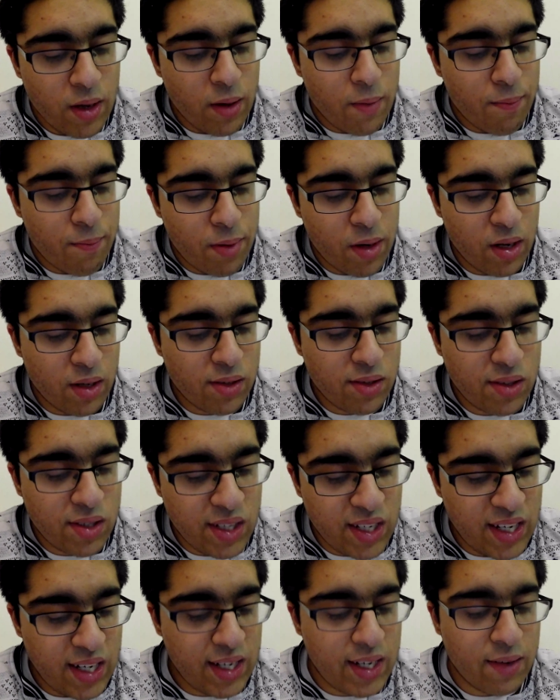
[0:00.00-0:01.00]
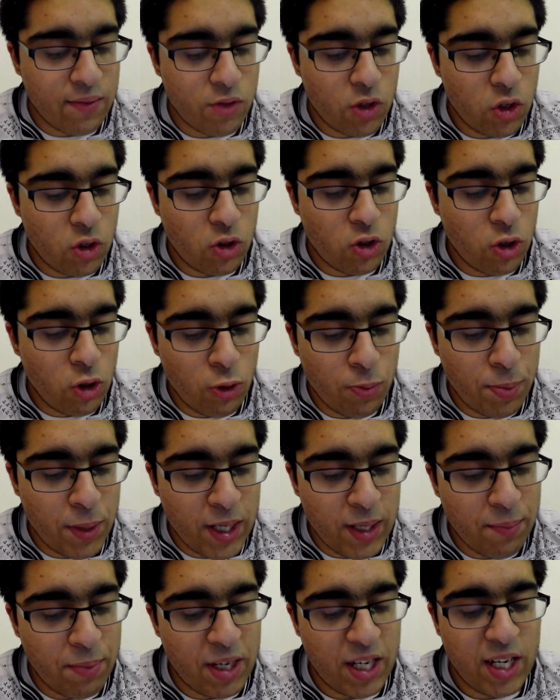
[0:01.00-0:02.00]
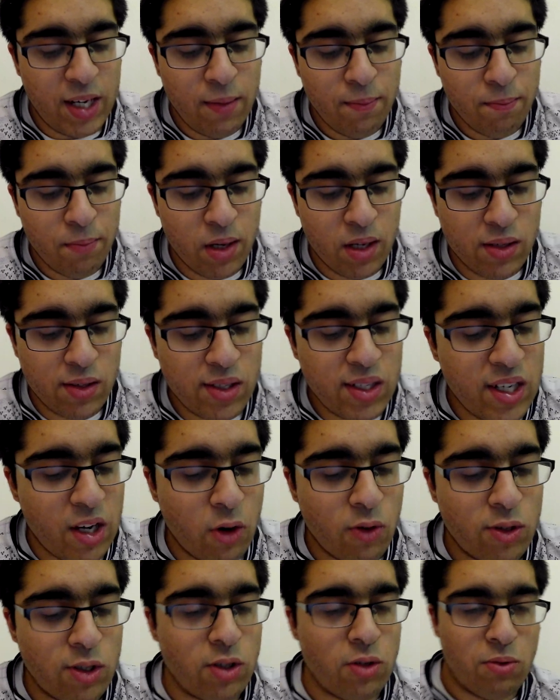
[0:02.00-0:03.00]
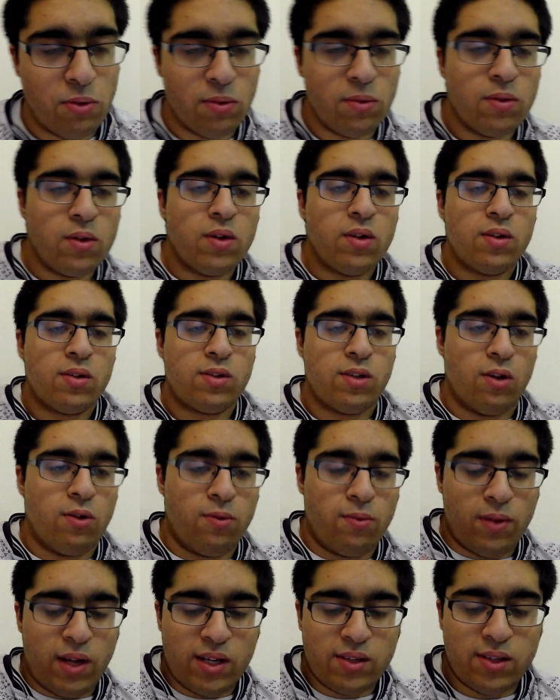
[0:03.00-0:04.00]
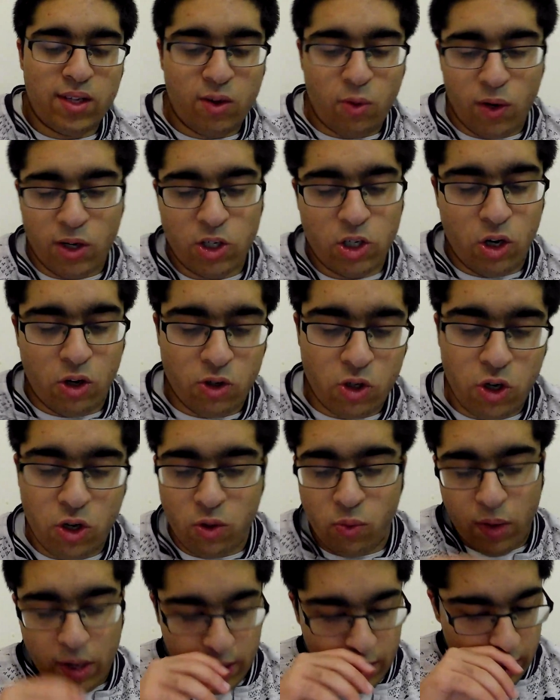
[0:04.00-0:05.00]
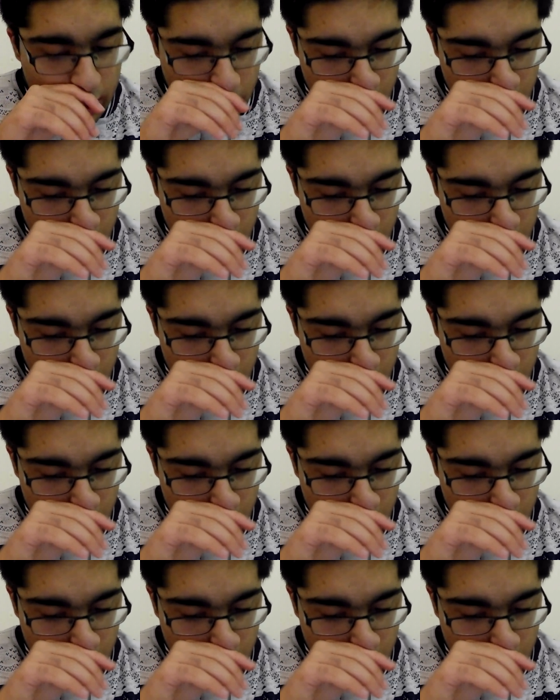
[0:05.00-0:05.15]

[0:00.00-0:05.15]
plus C gives you 2Pb plus CO2. So that's the equation. I'll show the working out